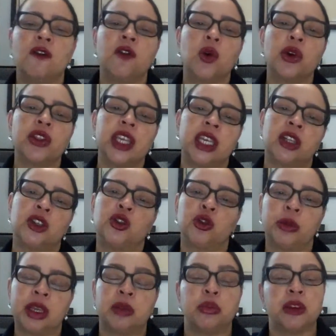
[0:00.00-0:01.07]
for the
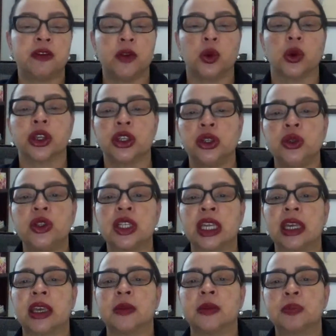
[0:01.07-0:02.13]
instrument before
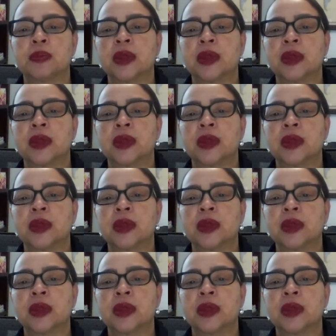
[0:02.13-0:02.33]
using it.